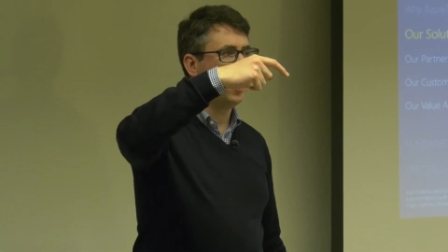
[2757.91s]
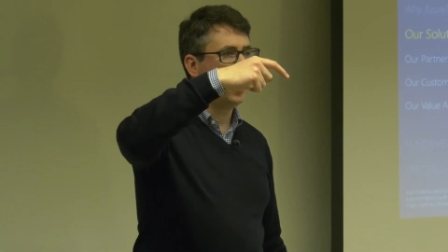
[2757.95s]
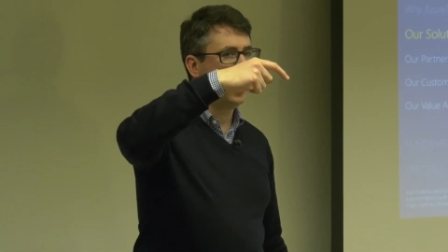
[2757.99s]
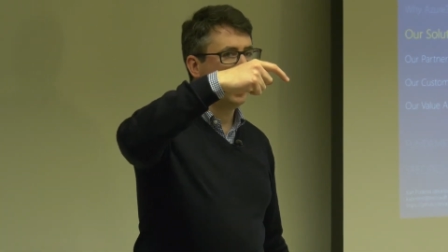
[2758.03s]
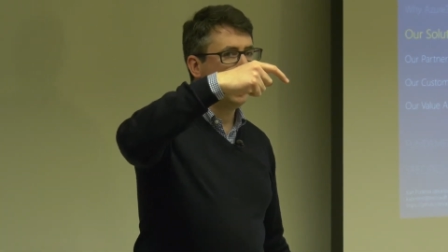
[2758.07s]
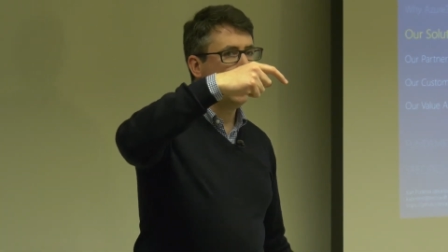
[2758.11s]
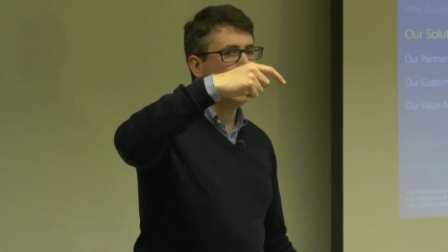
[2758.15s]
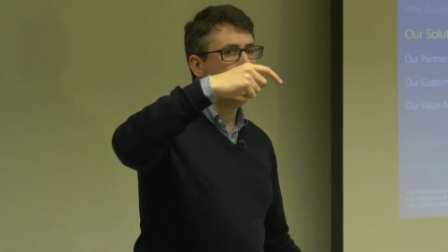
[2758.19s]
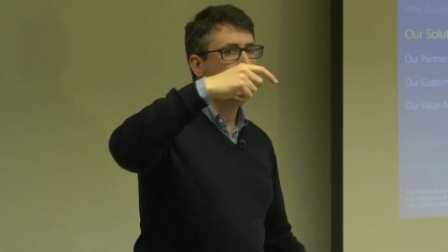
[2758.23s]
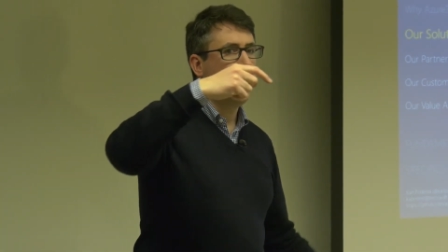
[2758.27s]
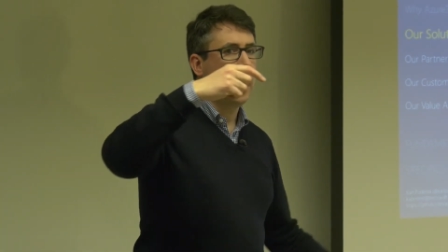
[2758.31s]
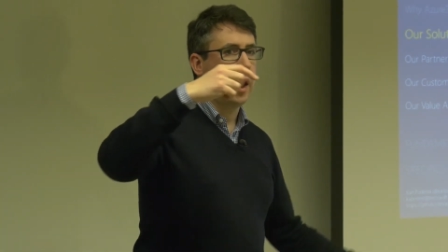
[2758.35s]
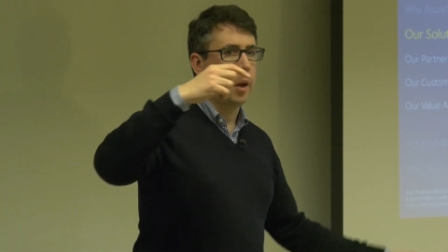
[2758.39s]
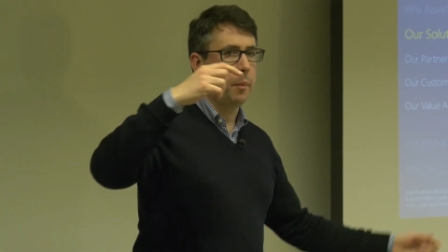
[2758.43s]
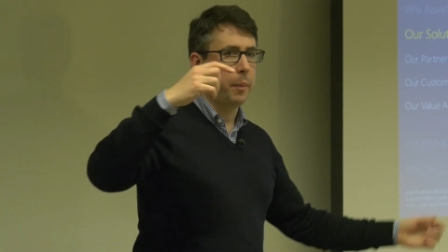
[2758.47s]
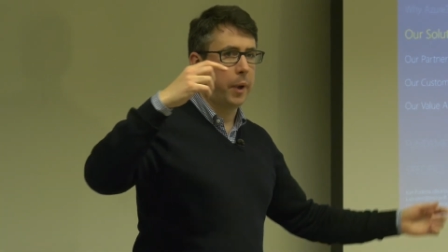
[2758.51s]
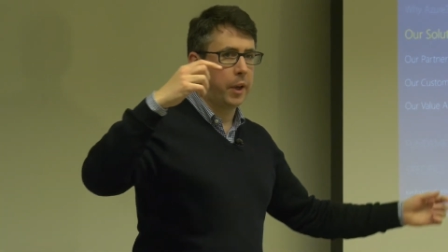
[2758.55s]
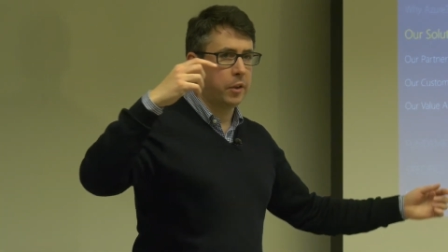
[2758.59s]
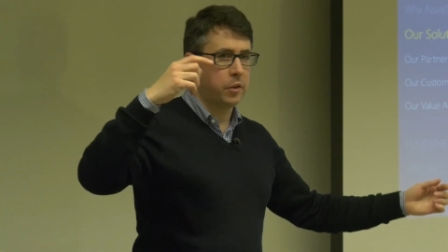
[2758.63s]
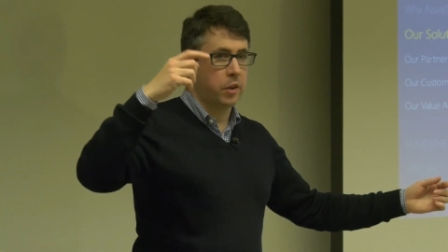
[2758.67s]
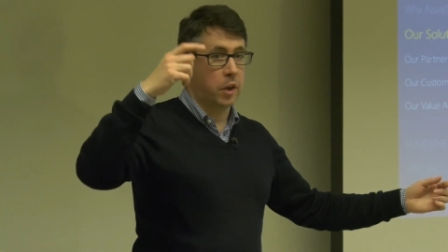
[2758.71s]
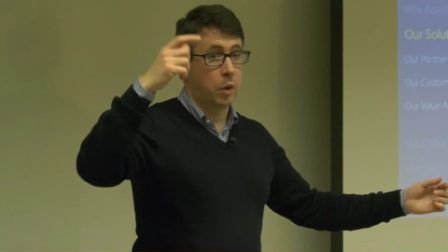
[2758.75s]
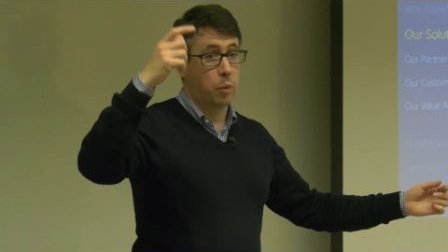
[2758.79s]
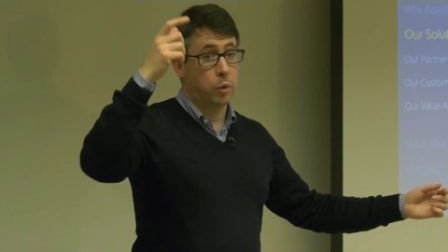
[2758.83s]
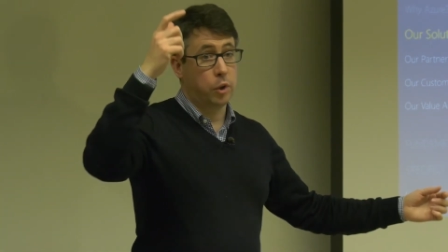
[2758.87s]
where
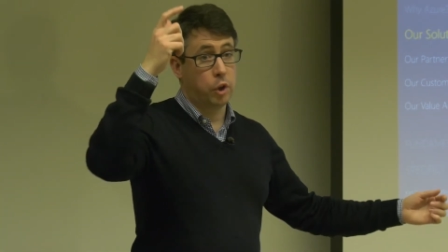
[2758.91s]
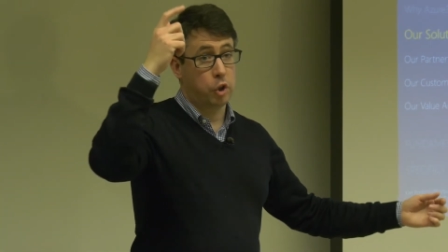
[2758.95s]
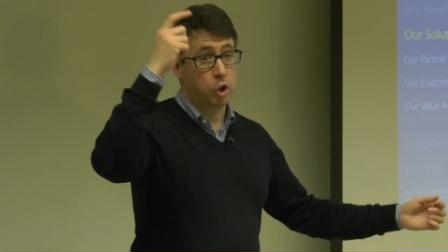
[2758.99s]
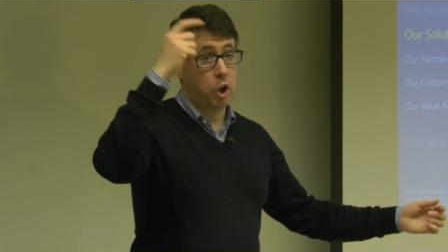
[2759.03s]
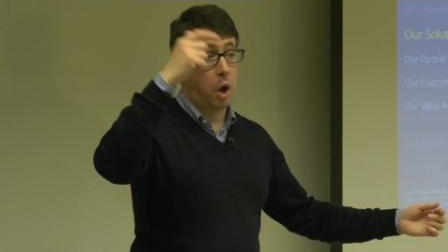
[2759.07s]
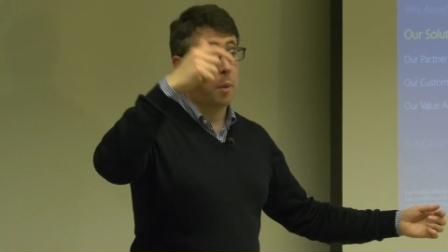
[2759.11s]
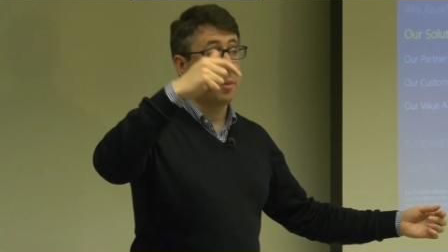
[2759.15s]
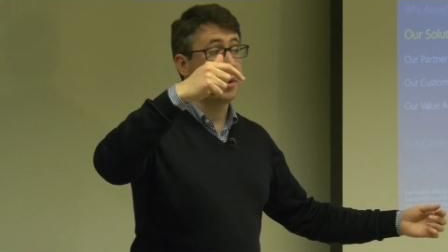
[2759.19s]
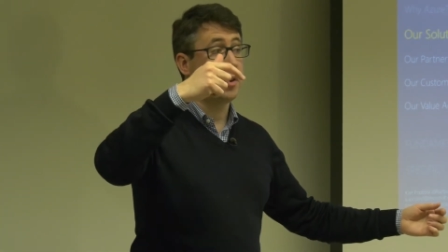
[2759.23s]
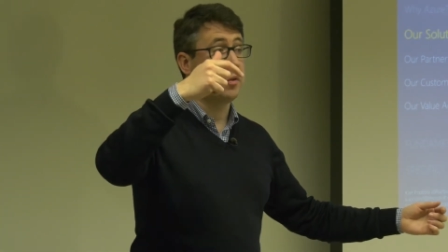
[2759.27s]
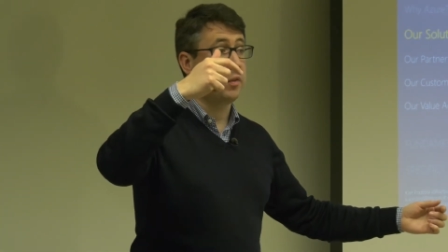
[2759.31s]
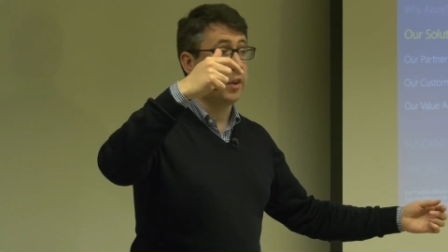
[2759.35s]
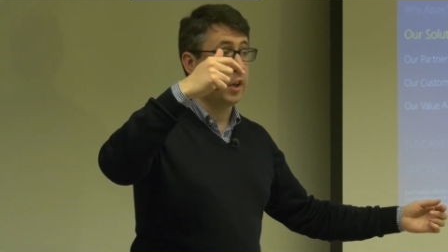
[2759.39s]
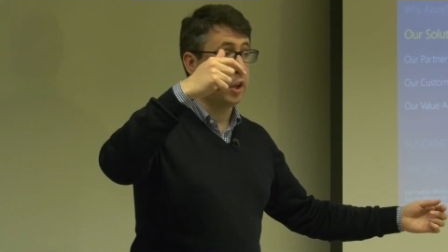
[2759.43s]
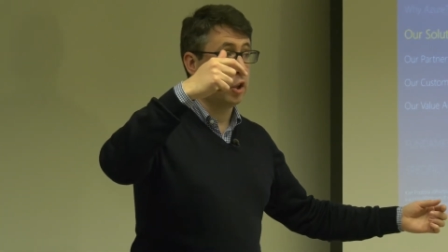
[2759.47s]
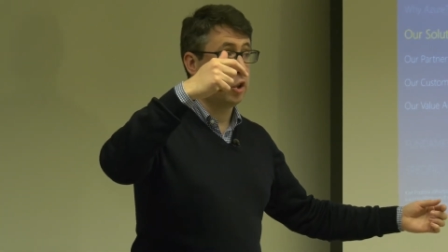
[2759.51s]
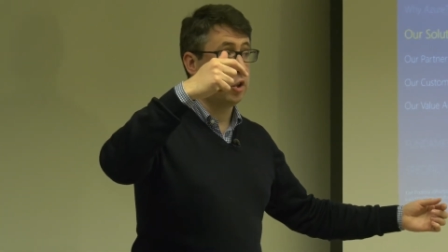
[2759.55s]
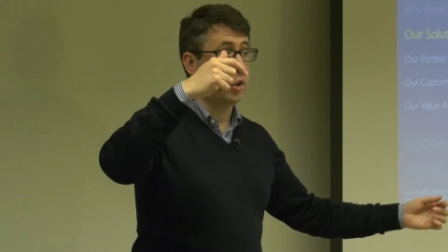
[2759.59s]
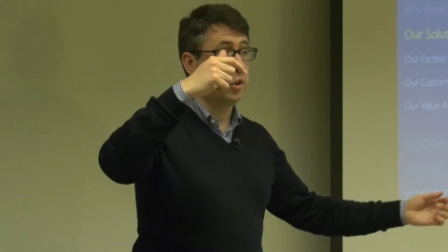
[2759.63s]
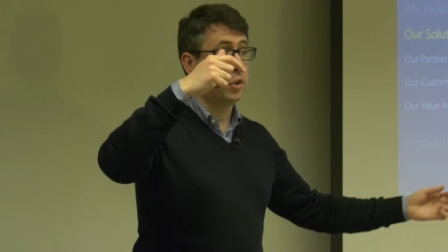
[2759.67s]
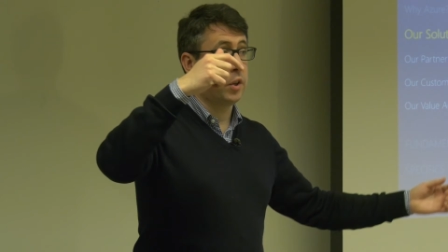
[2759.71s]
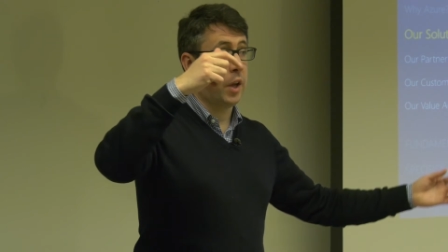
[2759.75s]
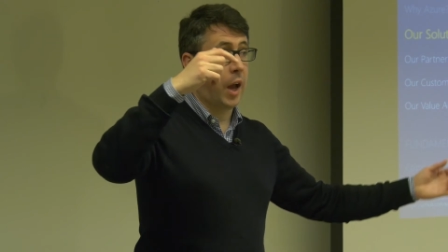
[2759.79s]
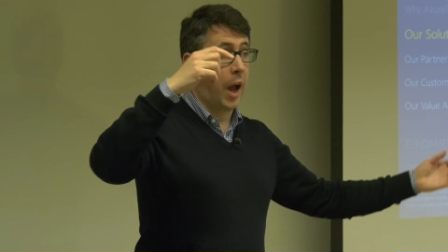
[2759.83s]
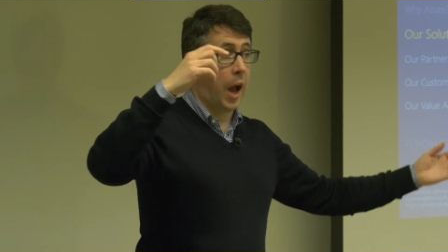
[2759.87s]
usually, hopefully
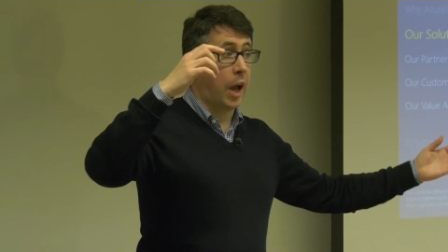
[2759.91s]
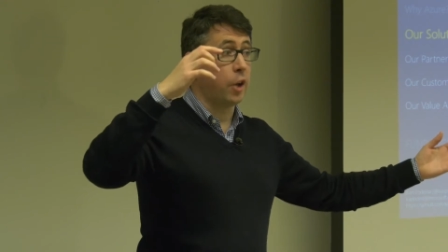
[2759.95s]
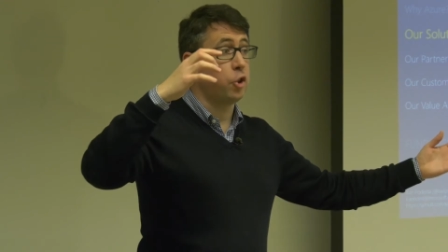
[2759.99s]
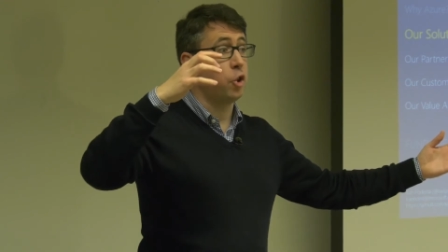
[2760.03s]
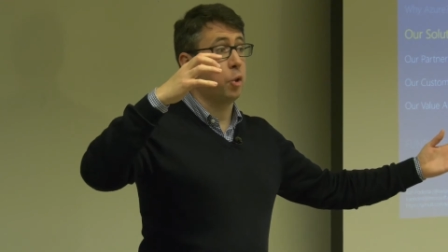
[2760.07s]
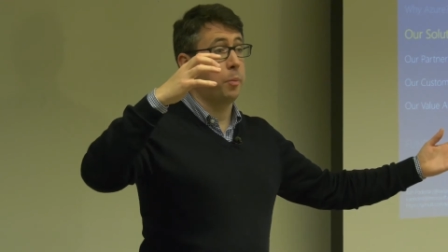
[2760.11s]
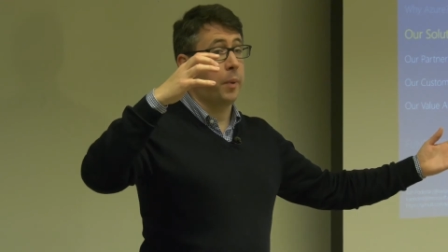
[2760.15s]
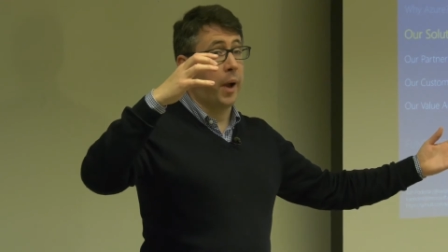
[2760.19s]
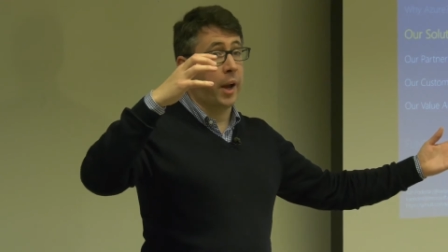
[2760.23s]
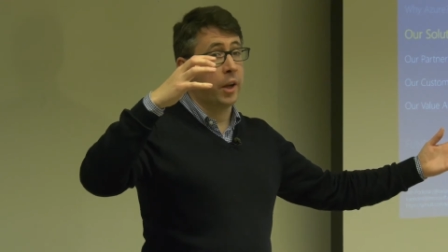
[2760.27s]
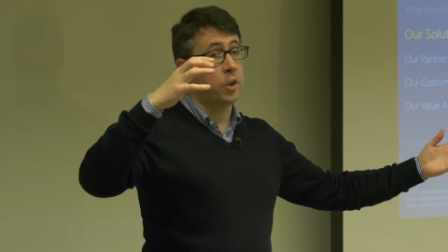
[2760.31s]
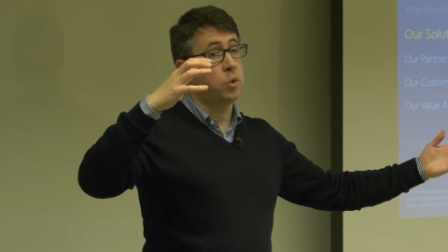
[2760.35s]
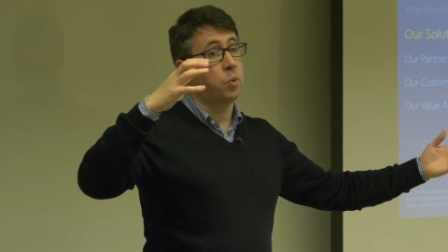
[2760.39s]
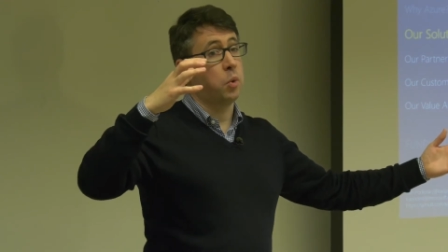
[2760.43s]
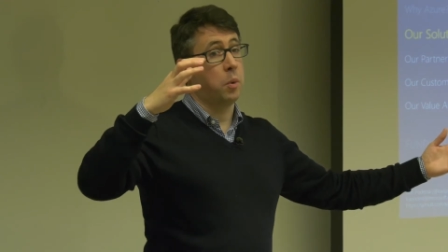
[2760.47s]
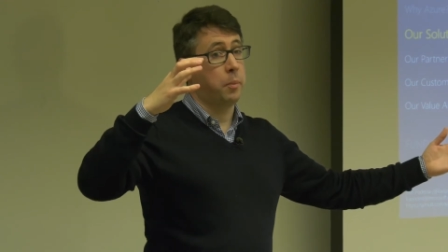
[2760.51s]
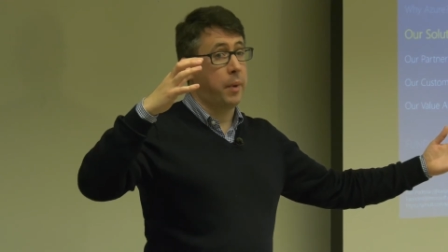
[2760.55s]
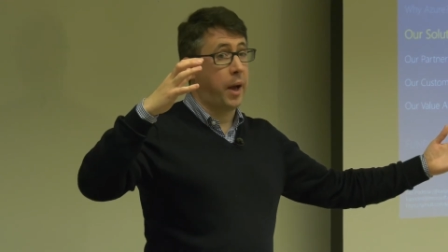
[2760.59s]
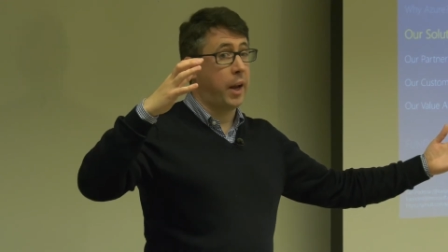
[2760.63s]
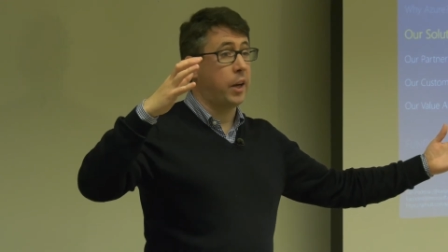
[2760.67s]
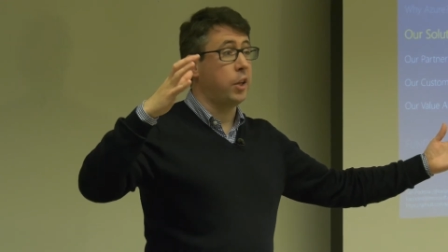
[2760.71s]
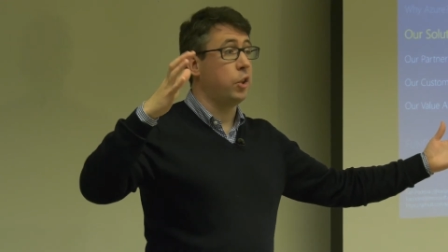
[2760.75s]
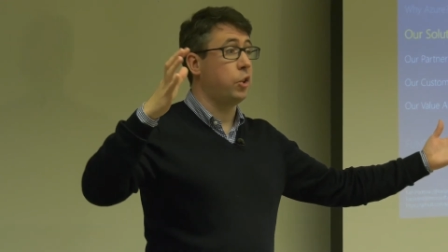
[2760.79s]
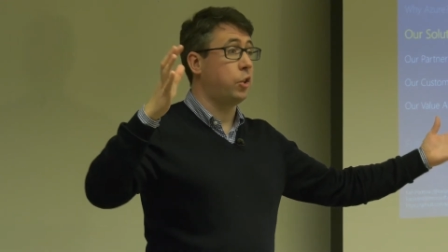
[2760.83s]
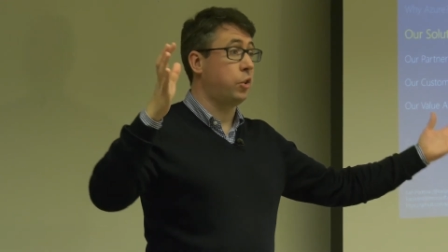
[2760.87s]
you already have peer
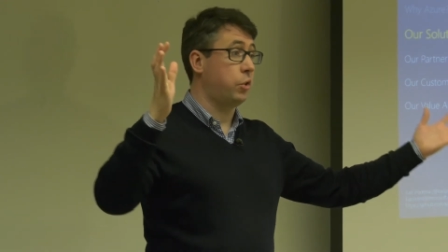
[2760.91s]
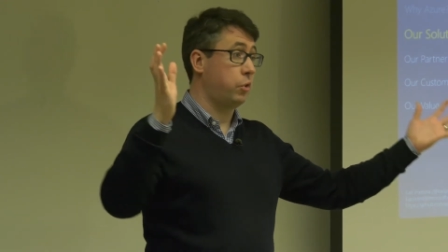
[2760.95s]
review.